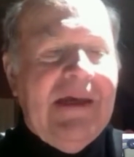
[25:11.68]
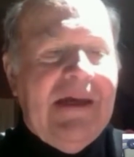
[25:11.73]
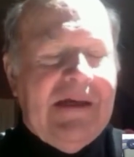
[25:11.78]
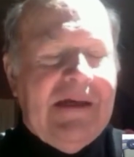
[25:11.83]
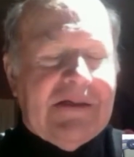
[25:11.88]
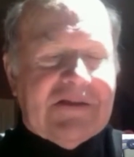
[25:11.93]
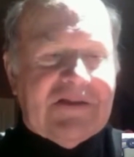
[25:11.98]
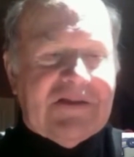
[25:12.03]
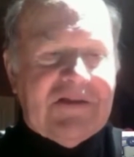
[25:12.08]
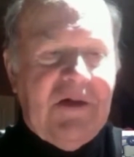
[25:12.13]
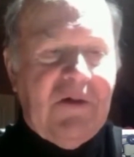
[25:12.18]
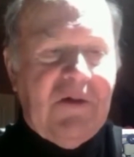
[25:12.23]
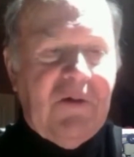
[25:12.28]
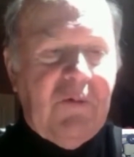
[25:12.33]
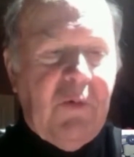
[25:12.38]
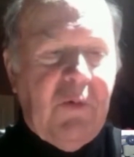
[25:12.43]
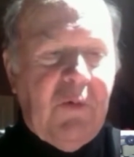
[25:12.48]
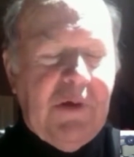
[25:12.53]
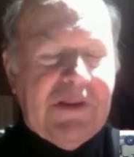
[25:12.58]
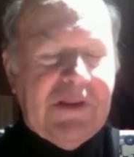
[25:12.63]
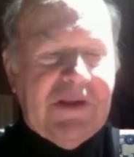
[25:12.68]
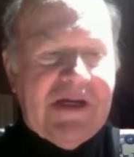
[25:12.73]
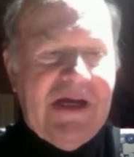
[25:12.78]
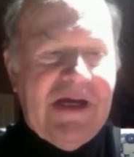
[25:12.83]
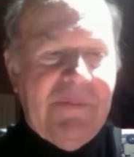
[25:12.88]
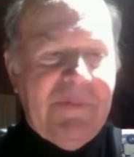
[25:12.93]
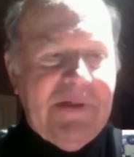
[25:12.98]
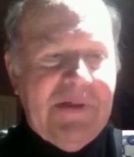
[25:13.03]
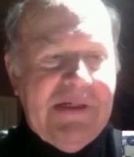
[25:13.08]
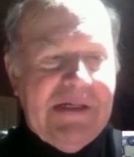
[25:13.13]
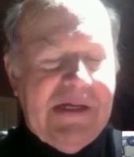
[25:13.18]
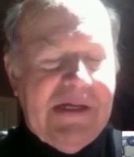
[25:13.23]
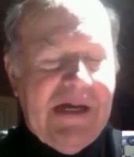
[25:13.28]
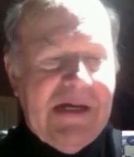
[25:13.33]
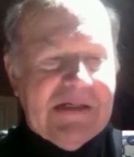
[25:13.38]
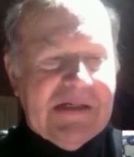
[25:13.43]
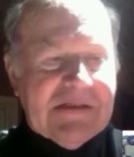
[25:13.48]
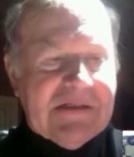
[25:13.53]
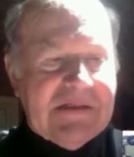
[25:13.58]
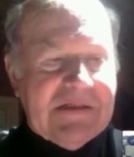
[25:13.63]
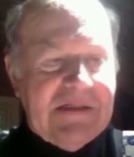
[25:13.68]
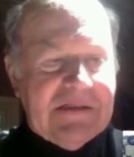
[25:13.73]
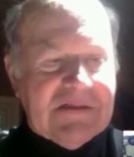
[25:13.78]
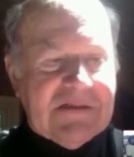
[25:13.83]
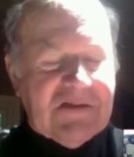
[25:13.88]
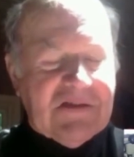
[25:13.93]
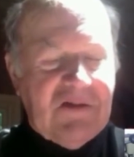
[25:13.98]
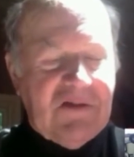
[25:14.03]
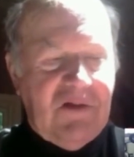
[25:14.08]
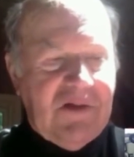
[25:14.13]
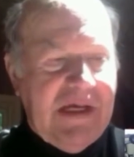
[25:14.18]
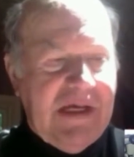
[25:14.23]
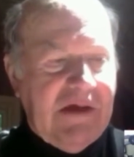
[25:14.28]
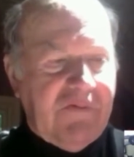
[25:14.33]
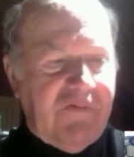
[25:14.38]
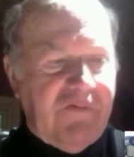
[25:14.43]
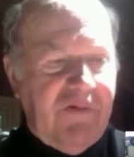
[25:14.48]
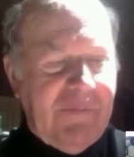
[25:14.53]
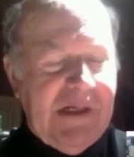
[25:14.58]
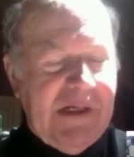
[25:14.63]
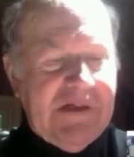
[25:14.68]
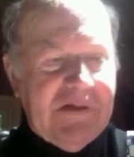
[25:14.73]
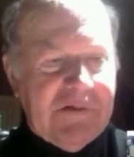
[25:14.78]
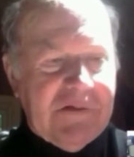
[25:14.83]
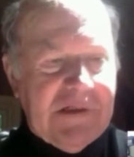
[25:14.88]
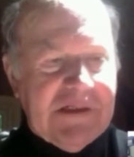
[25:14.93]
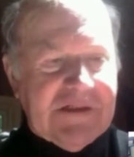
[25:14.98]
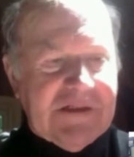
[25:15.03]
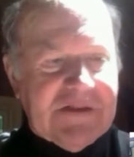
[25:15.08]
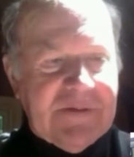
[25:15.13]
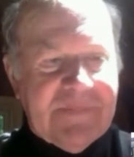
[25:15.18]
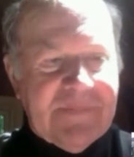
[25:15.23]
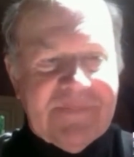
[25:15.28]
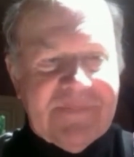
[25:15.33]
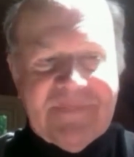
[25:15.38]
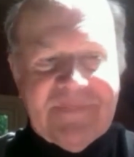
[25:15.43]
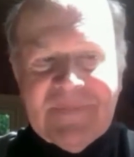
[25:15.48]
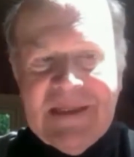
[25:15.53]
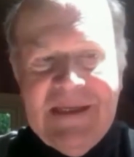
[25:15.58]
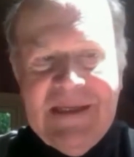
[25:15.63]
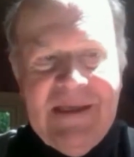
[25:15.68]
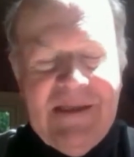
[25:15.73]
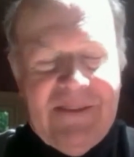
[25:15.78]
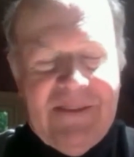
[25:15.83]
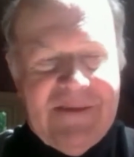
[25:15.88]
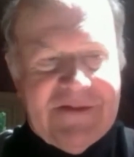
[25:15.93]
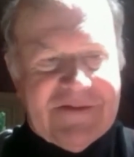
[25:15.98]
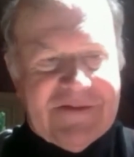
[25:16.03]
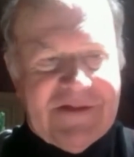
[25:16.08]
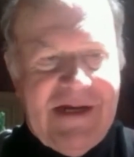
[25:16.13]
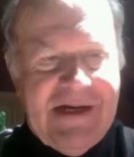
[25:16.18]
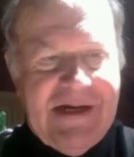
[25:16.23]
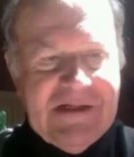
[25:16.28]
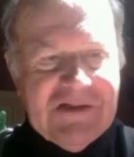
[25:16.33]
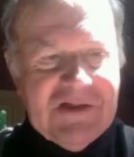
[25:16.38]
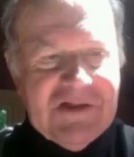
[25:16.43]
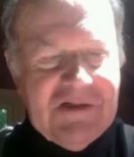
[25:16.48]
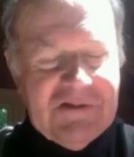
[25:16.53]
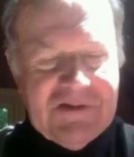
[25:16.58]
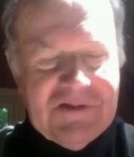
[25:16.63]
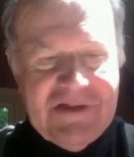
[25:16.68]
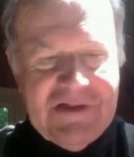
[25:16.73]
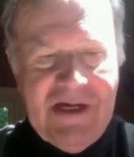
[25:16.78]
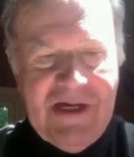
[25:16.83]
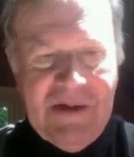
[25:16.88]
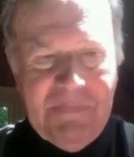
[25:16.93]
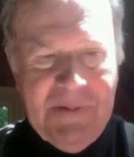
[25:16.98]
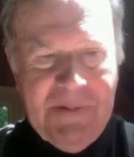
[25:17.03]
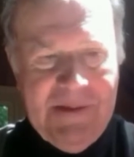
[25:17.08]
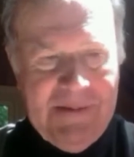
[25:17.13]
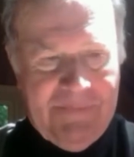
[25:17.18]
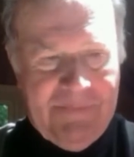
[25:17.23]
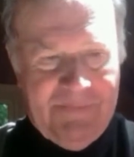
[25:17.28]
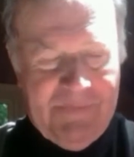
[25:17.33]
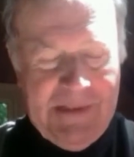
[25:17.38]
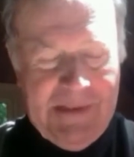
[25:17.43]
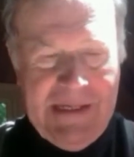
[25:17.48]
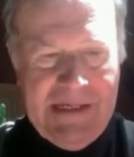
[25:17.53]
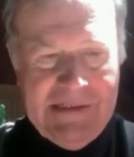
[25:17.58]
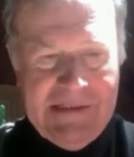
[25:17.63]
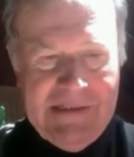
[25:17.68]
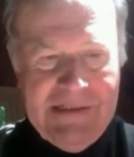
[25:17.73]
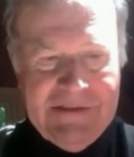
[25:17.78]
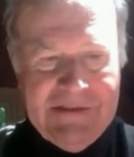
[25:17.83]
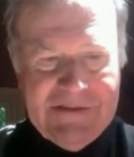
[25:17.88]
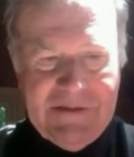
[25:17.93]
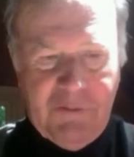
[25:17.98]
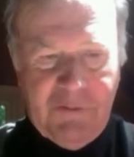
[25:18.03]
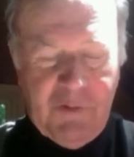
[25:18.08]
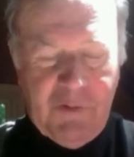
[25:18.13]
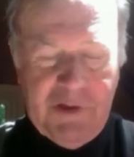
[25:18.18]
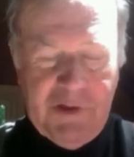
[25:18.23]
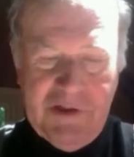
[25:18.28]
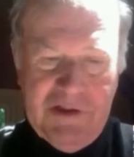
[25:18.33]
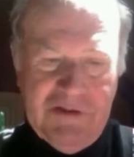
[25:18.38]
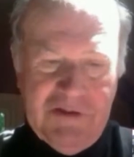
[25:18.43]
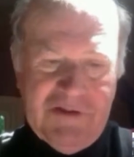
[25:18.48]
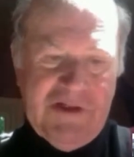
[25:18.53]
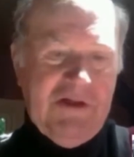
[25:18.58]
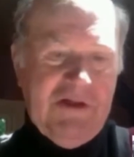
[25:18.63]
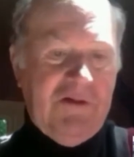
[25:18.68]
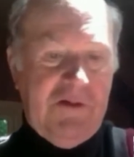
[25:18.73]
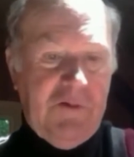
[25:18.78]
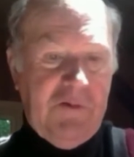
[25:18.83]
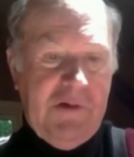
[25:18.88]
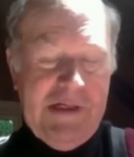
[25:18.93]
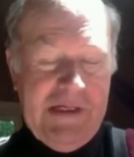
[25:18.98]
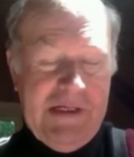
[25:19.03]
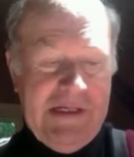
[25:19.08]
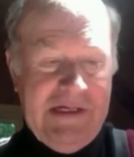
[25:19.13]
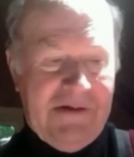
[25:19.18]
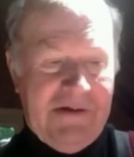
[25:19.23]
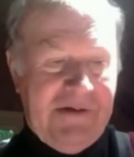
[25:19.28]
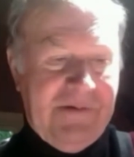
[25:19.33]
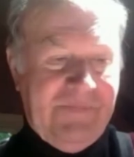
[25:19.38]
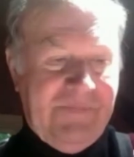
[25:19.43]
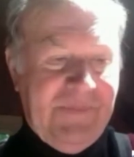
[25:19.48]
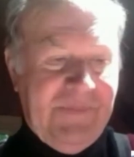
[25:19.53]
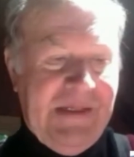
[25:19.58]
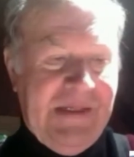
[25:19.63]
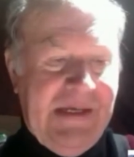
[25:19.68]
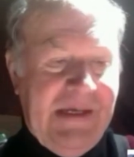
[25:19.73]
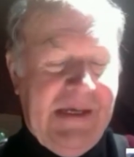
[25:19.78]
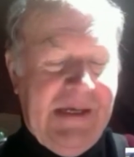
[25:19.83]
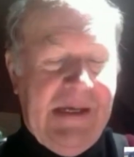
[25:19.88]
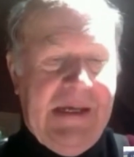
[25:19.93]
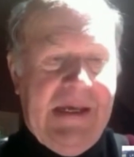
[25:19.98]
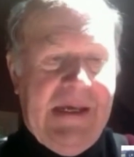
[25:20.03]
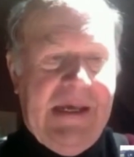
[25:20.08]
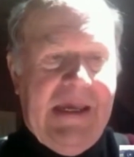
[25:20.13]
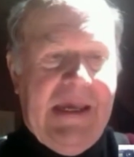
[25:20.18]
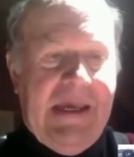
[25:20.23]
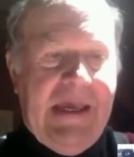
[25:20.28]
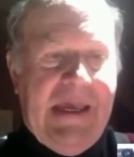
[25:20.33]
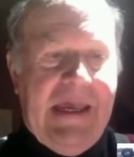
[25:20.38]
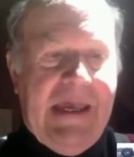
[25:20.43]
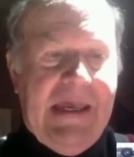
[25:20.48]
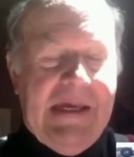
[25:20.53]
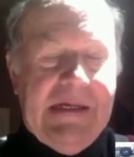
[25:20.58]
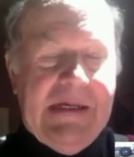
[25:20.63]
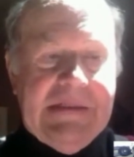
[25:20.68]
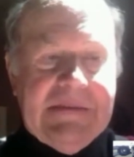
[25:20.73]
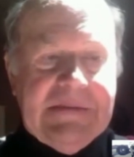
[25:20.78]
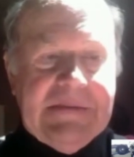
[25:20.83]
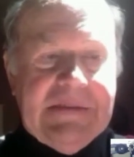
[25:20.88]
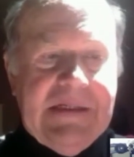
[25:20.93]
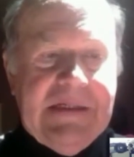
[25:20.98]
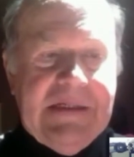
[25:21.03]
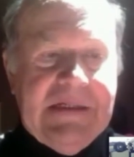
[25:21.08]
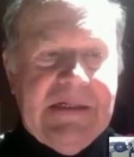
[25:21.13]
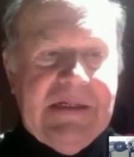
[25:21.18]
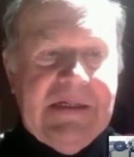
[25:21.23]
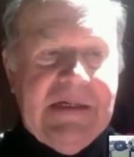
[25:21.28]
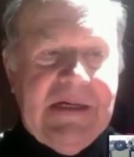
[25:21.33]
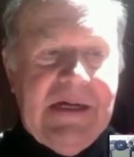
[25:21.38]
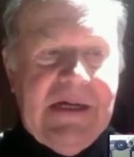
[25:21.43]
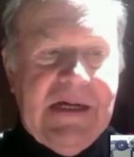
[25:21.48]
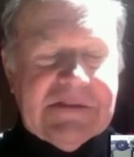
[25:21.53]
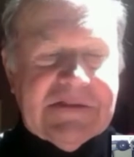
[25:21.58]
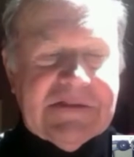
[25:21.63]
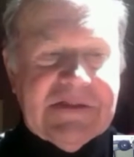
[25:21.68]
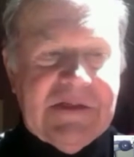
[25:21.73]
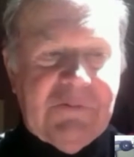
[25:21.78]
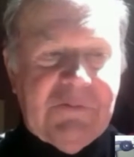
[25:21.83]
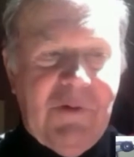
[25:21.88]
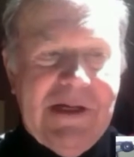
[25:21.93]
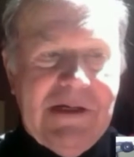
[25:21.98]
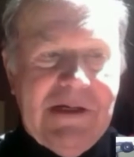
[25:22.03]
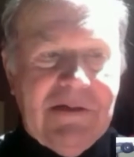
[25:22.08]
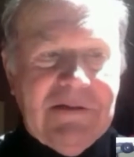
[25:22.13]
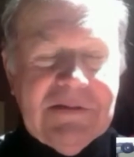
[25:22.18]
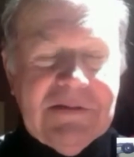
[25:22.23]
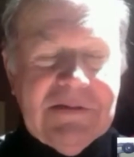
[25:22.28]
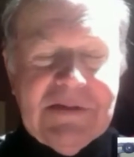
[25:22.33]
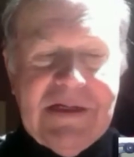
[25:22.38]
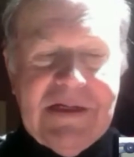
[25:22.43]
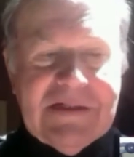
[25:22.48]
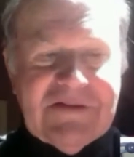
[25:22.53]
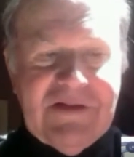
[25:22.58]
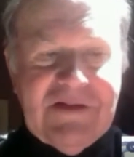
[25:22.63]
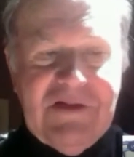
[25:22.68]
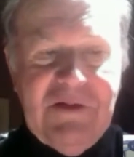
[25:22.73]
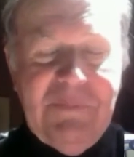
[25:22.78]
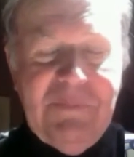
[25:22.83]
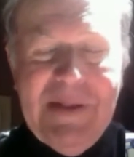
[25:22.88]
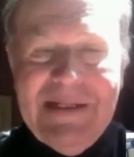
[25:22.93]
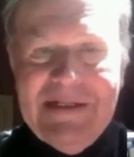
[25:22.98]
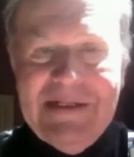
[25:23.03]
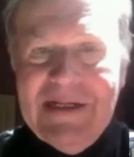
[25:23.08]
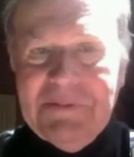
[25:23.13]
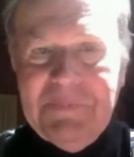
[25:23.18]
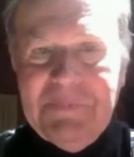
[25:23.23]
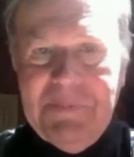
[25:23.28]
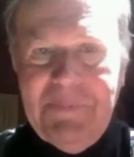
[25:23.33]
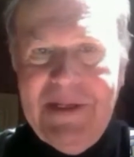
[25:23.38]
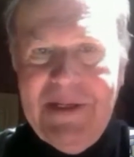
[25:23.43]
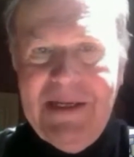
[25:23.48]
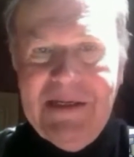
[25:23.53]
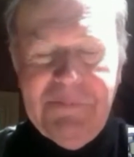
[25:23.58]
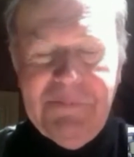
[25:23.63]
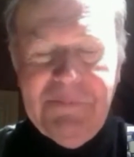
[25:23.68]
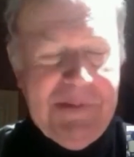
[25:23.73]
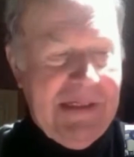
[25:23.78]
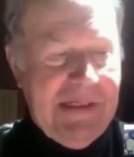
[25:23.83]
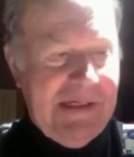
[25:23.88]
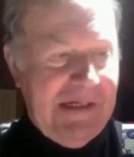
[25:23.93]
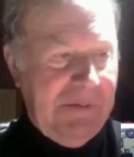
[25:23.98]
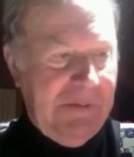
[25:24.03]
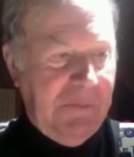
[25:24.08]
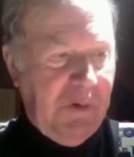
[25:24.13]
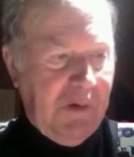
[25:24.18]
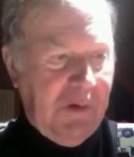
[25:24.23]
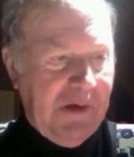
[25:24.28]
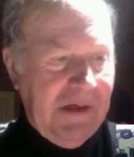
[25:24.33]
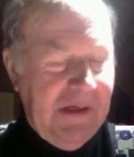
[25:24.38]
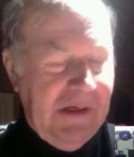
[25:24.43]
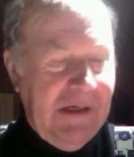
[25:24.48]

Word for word: So when the company got sold out from under us, this guy shows up and he said, "What are you still doing here?" And I said, "Well," I said, "you may not be paying me anymore,